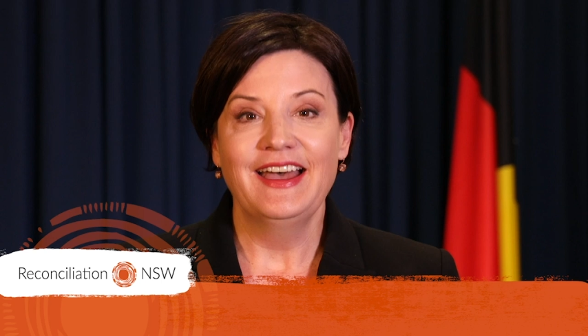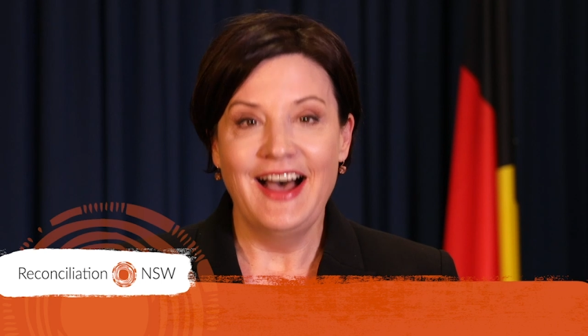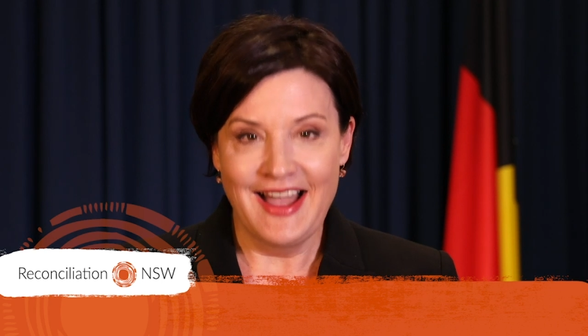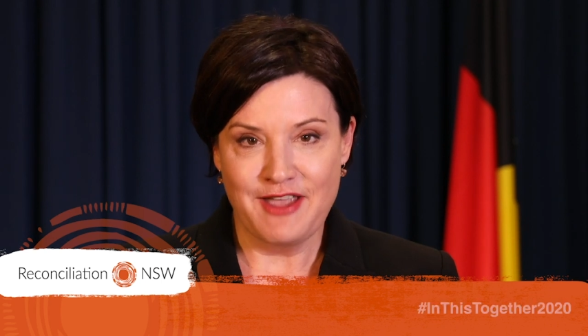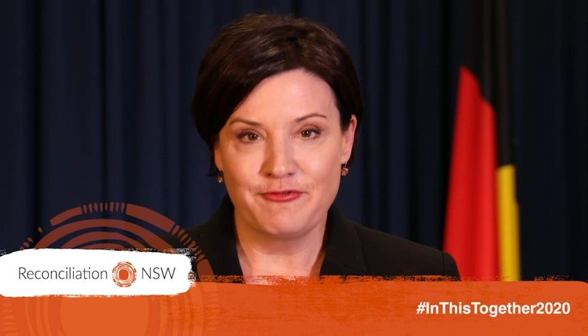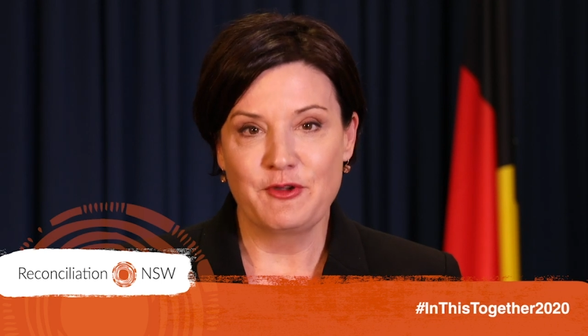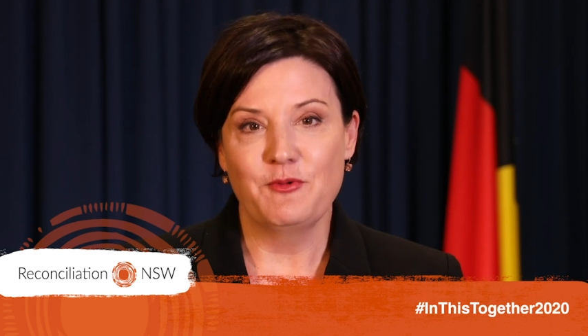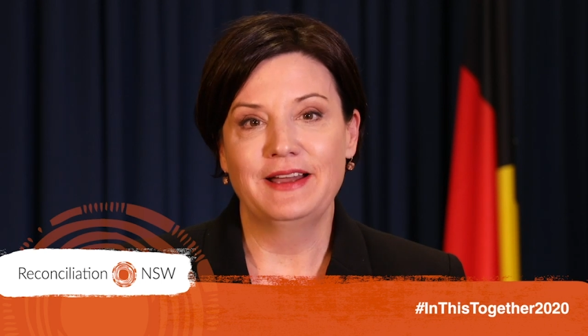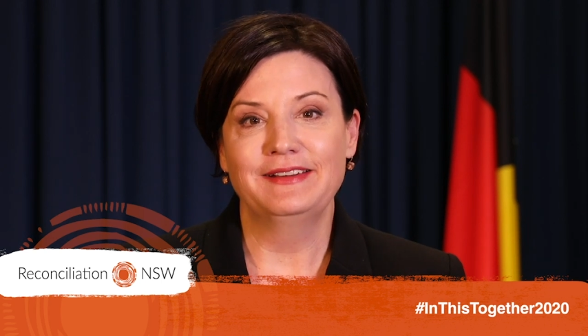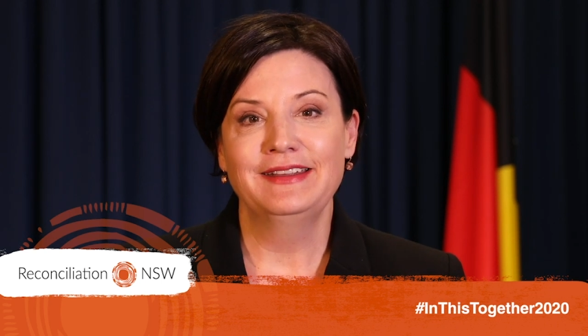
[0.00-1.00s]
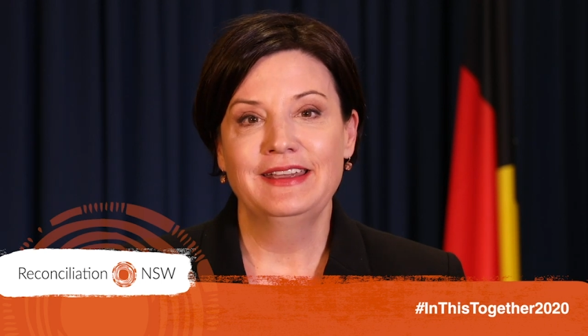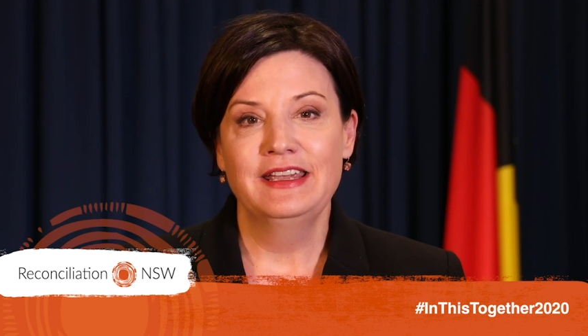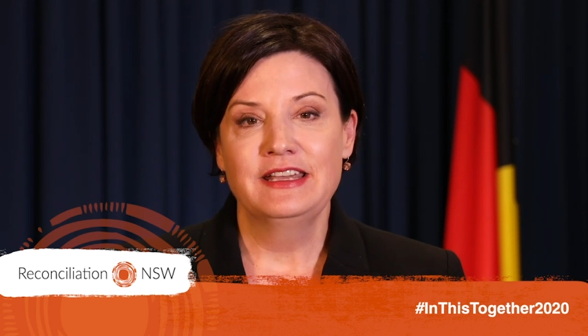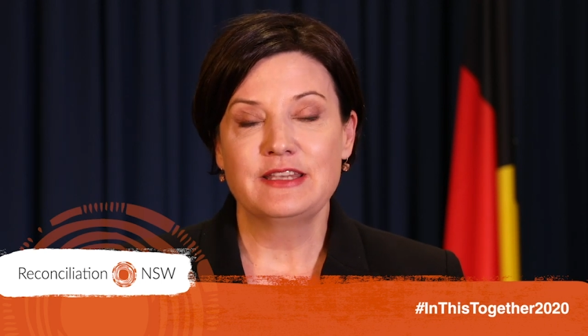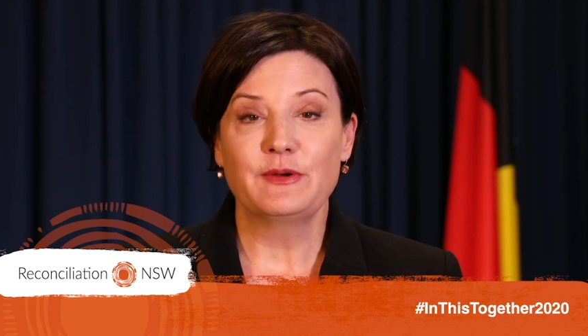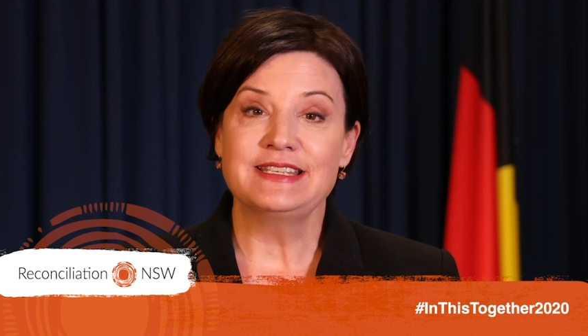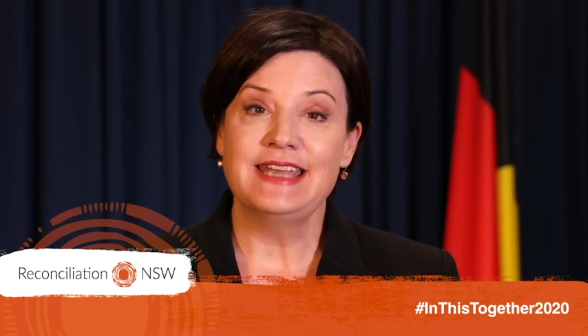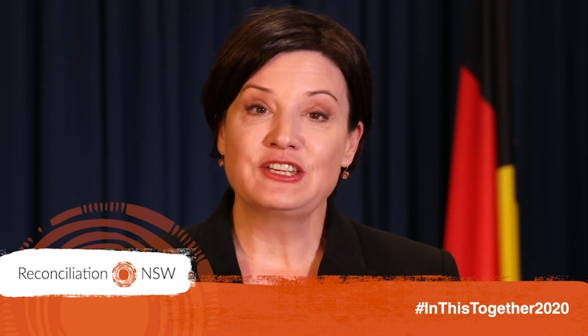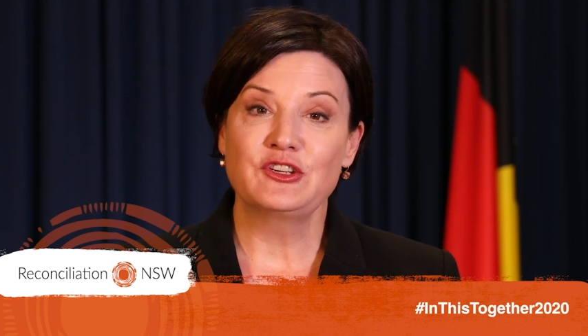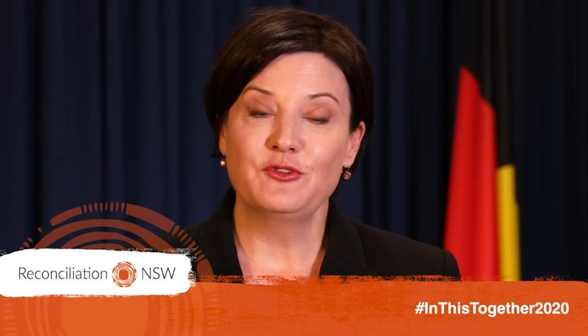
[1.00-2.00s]
Hi everyone. So it's
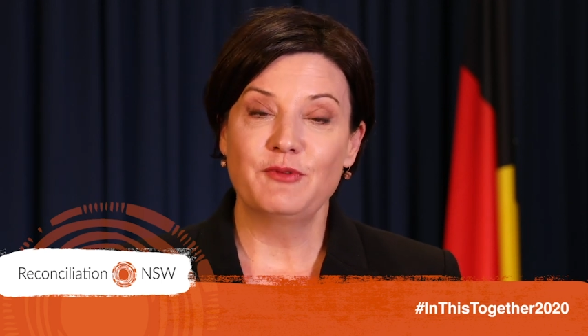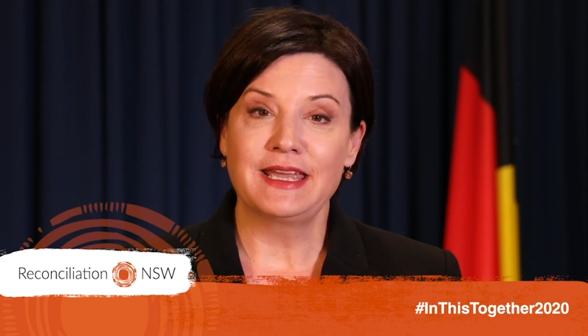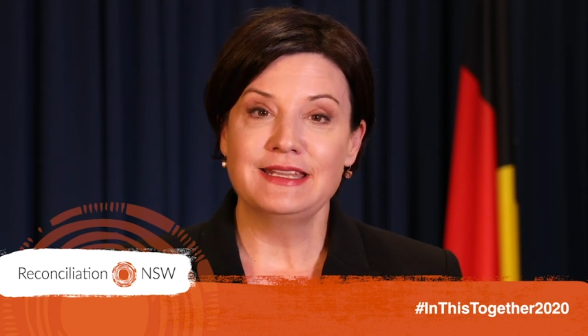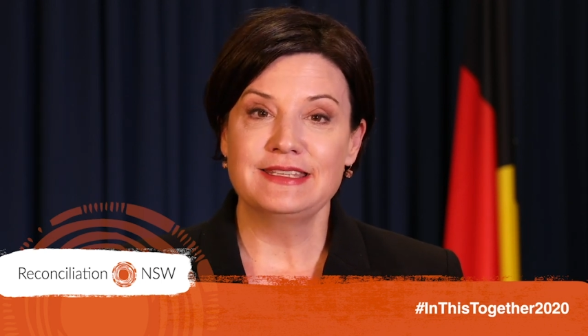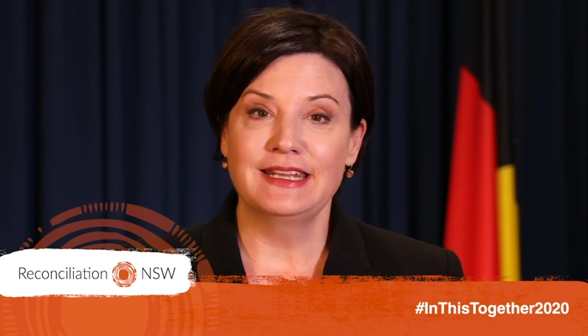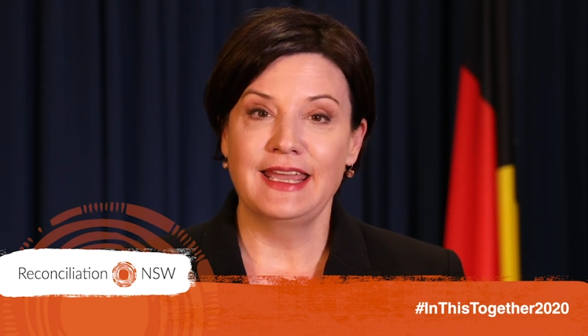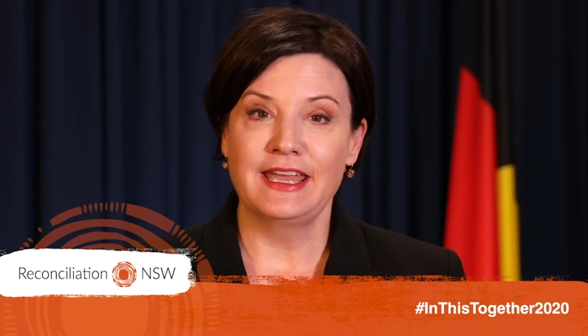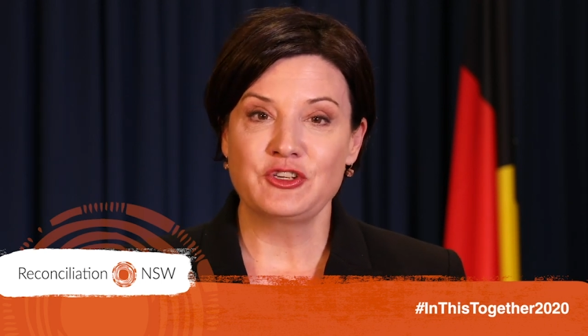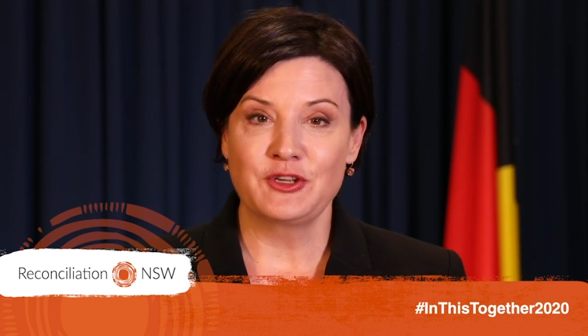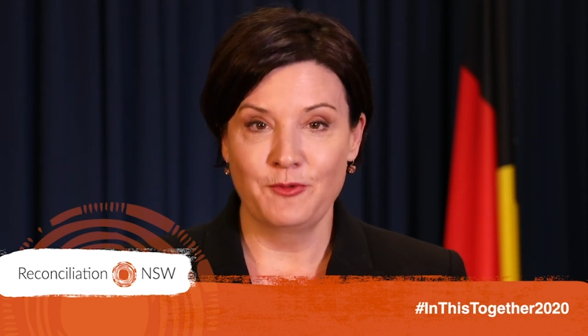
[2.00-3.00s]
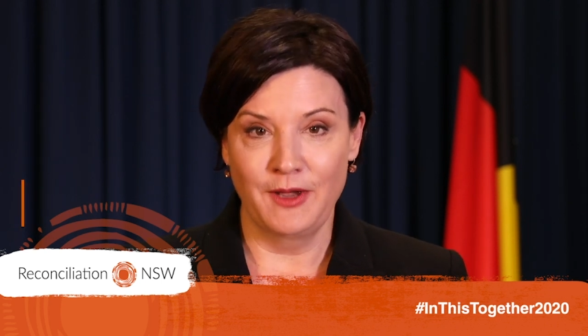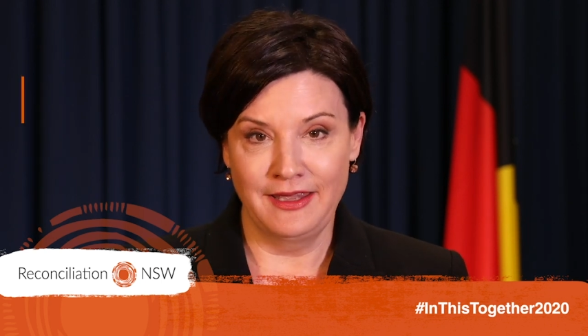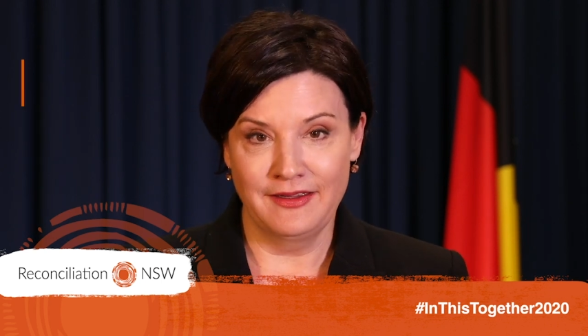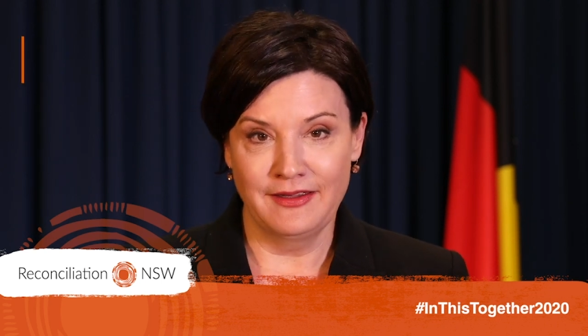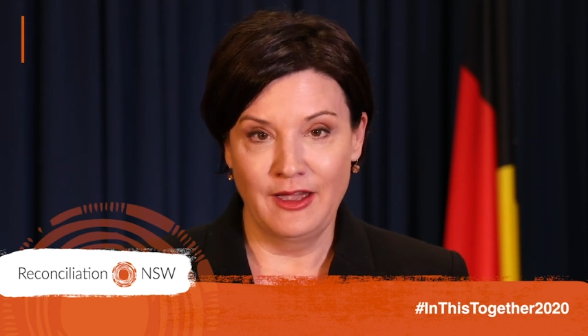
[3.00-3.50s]
National Reconciliation Week,